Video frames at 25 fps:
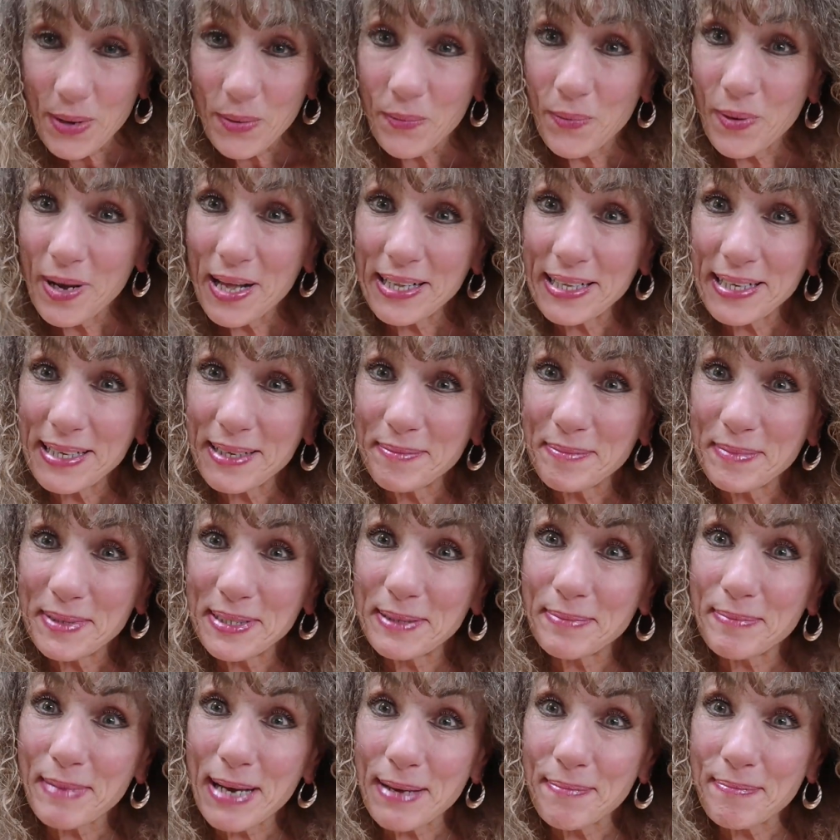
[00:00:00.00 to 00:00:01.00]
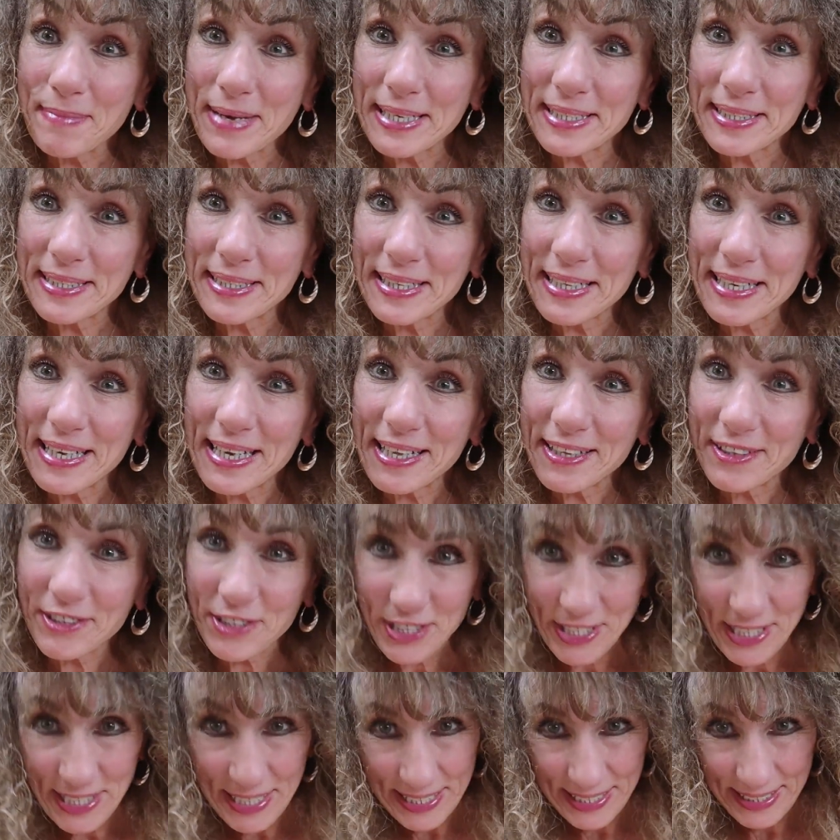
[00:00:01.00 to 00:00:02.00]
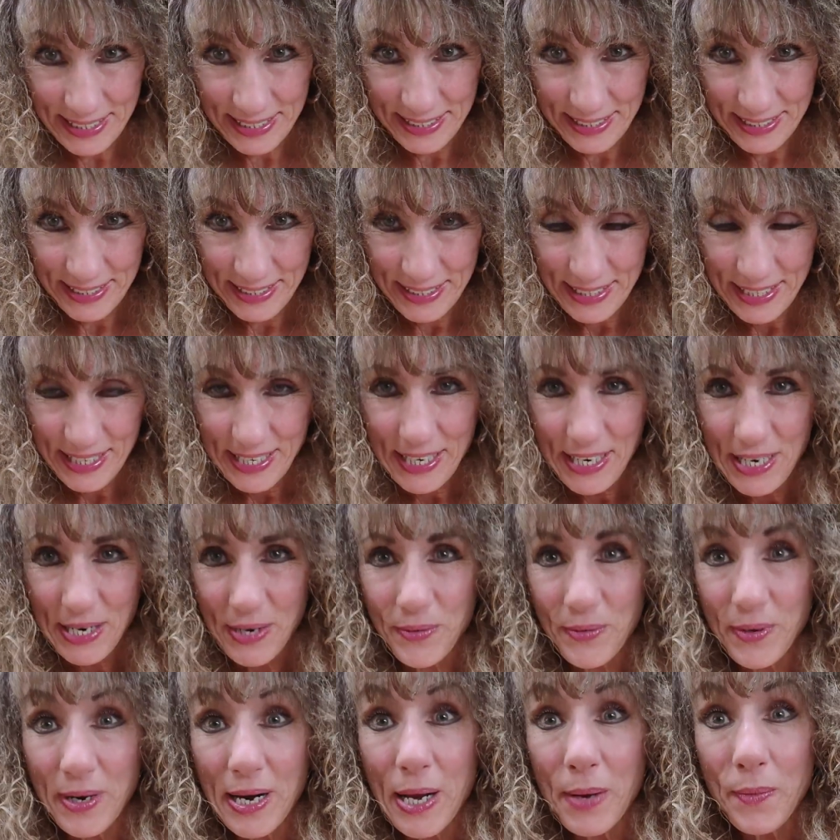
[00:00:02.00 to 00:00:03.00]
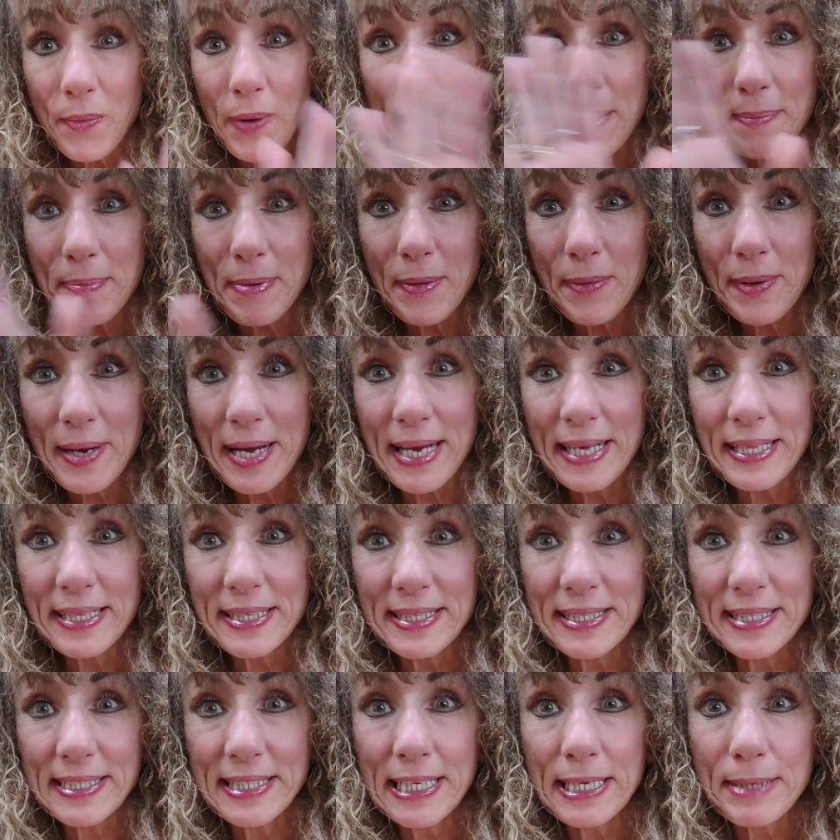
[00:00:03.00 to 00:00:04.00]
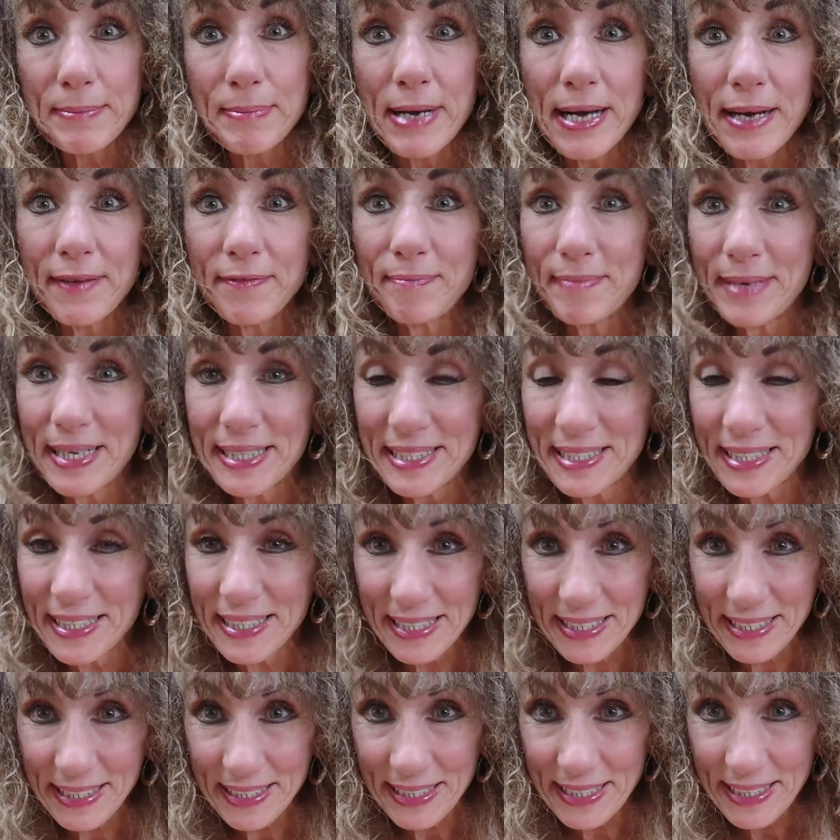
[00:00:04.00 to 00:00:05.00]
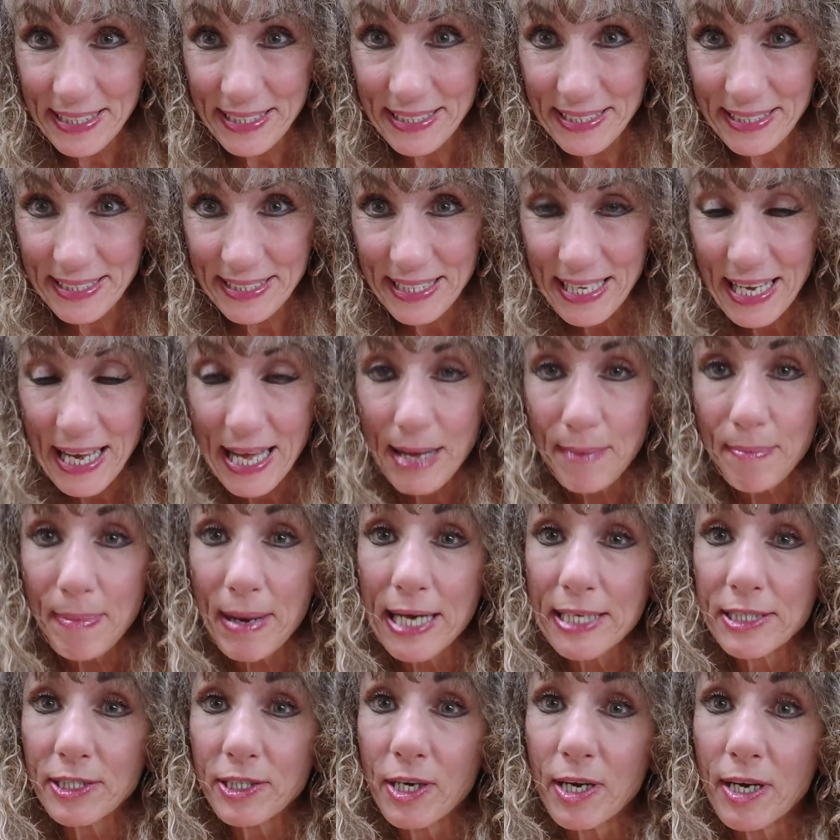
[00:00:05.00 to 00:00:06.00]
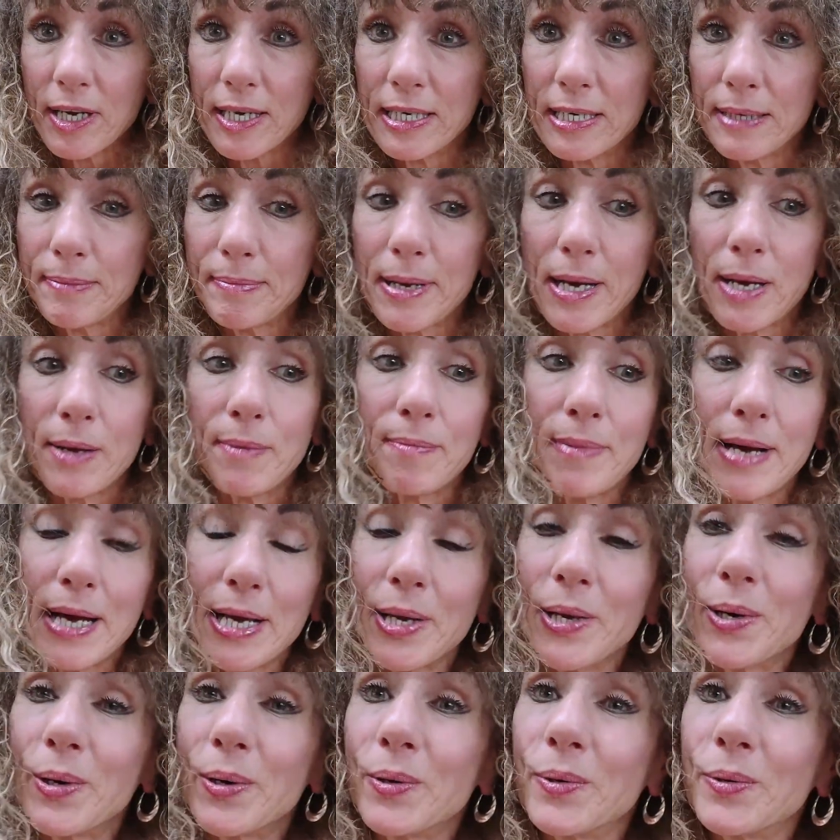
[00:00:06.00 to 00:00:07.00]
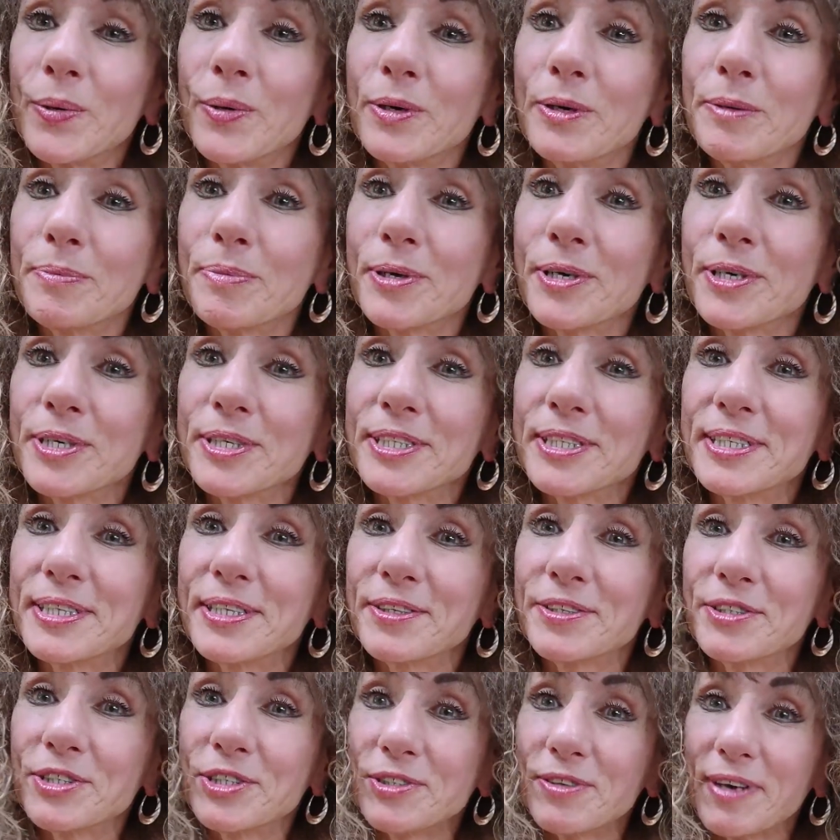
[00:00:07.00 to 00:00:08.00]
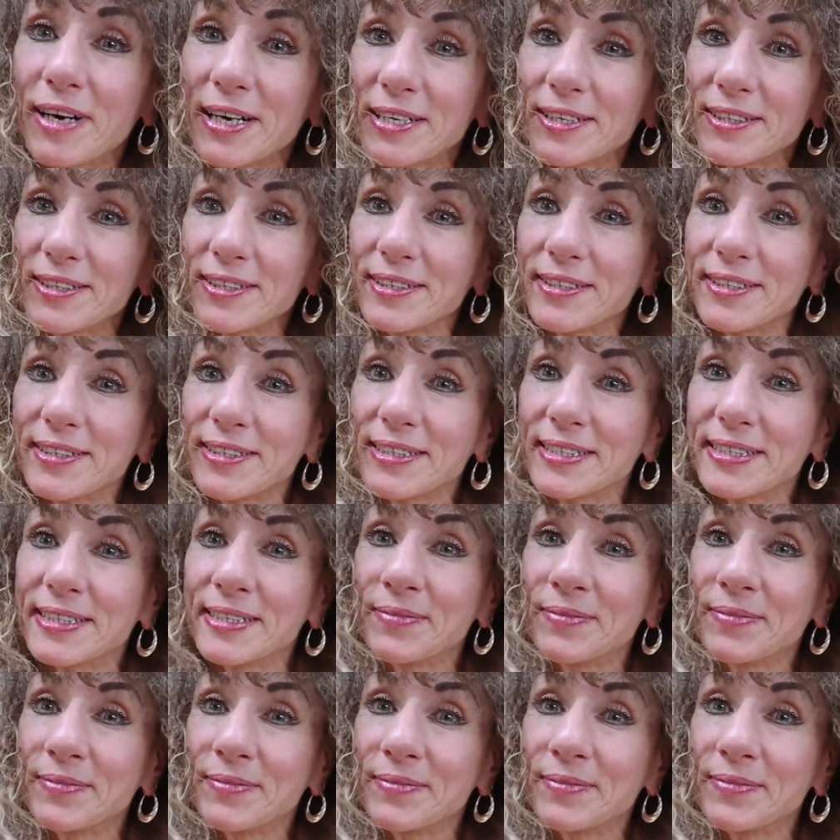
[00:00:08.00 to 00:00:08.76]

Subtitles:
Welcome to my mental health channel, where I wipe away the stigma of mental illness by talking about my own personal struggles,